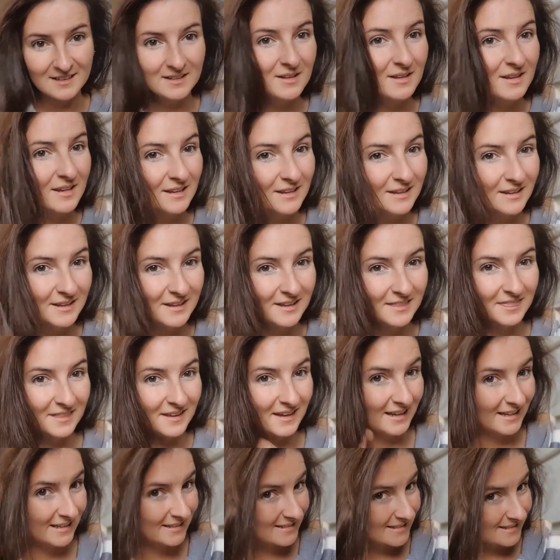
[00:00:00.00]
Look at that.
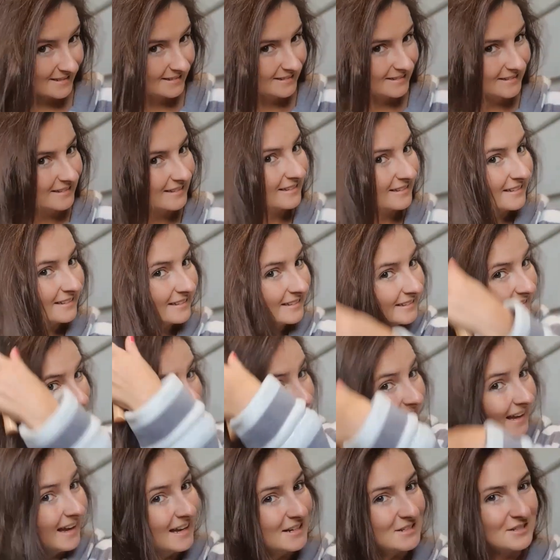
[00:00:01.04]

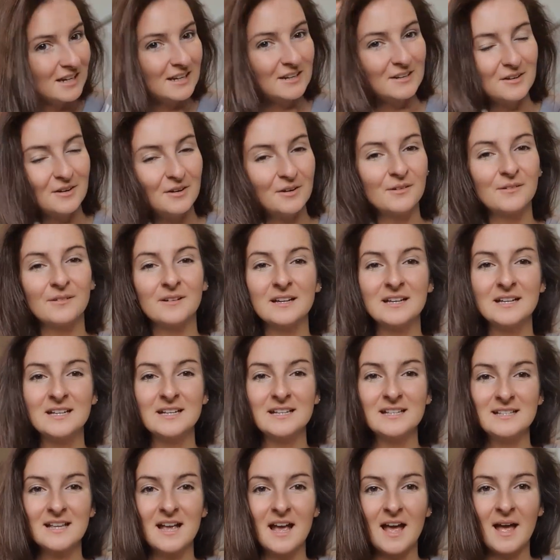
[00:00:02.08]
I try to always